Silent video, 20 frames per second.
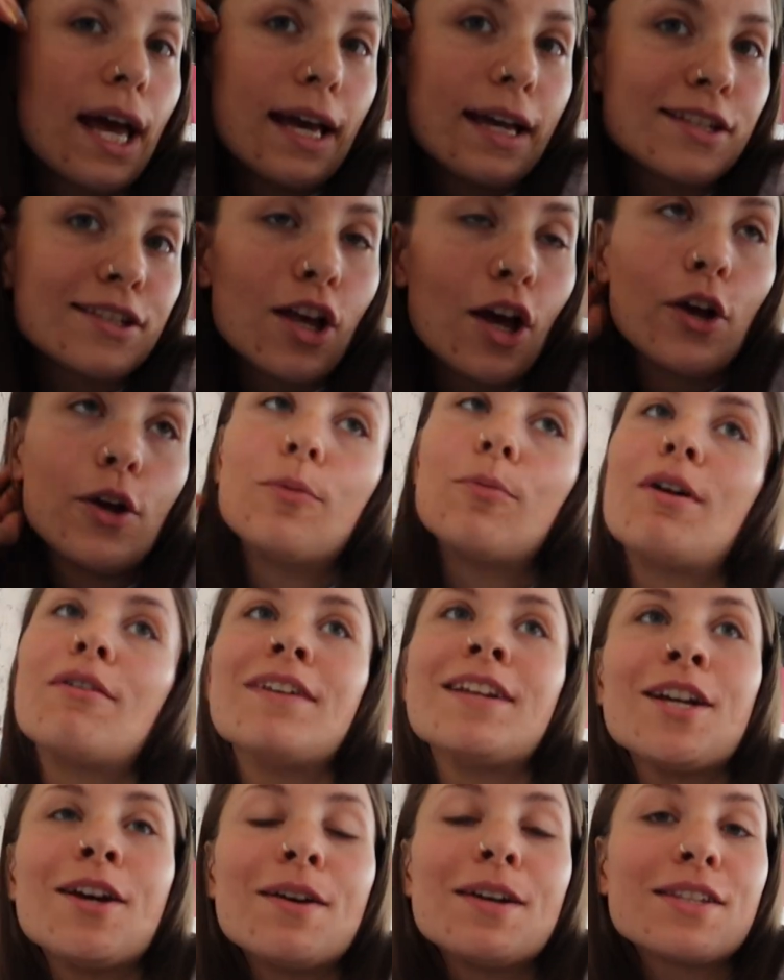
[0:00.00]
Okay, so my
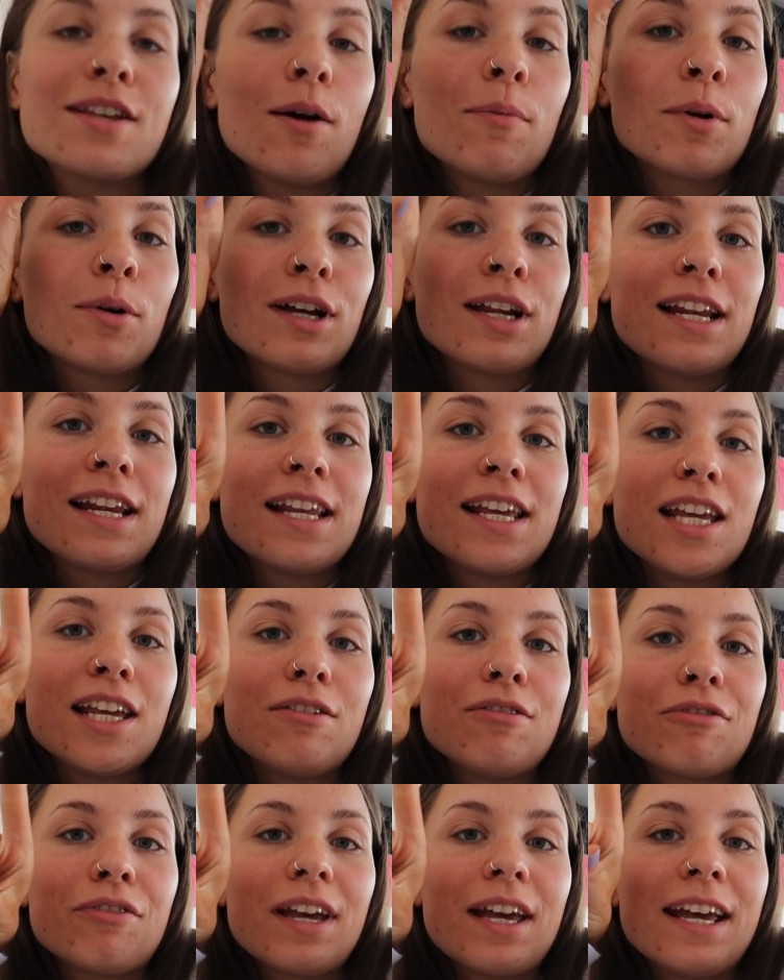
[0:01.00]
video is up. I'm going to
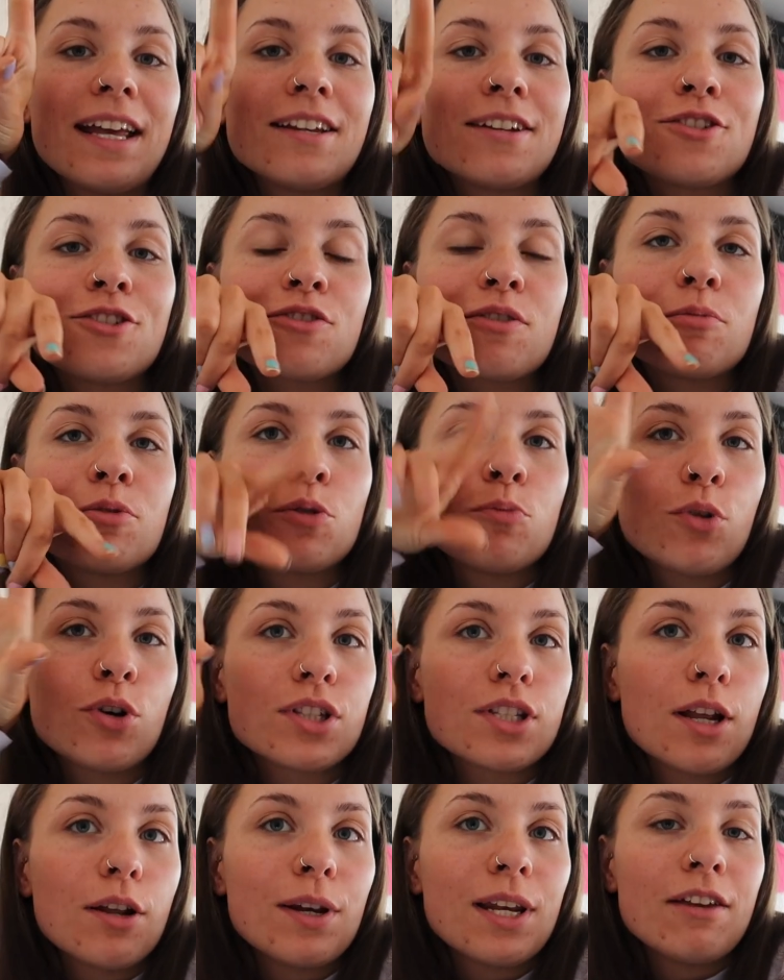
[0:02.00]
leave it in the description
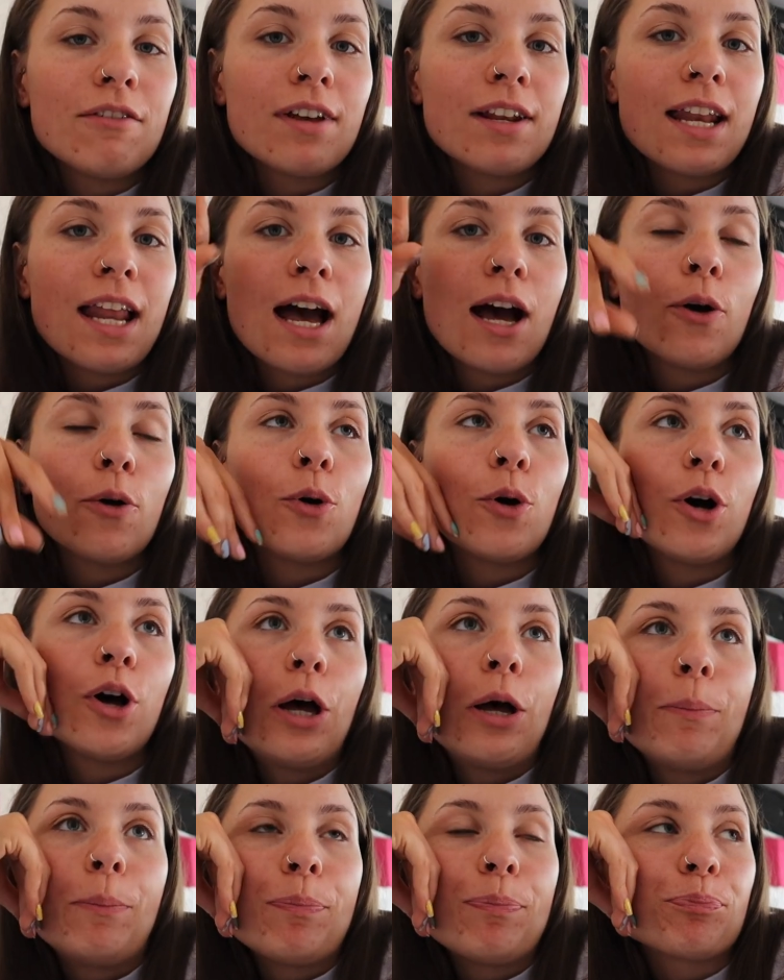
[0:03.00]
box and I'll leave it now
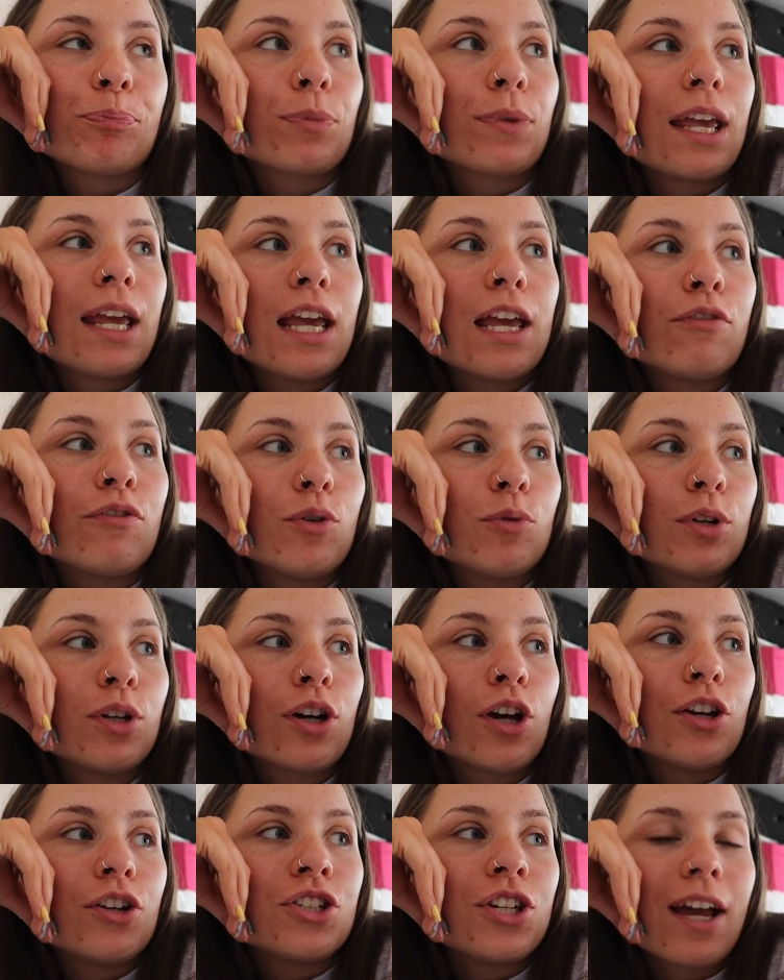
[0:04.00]
if you want
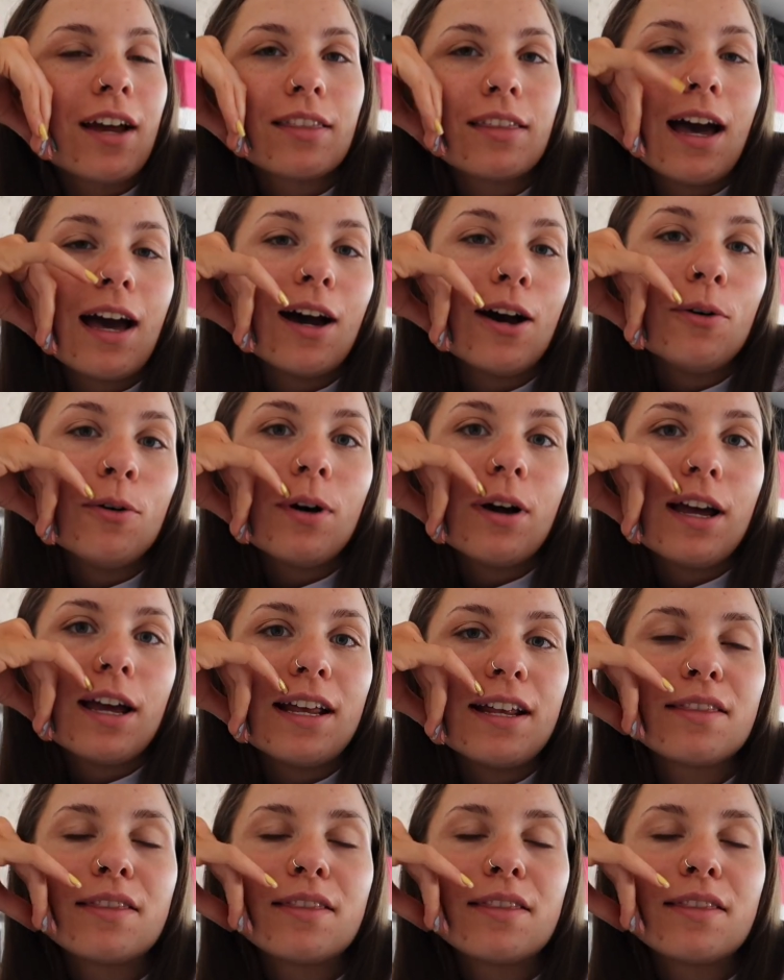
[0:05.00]
to go check that out.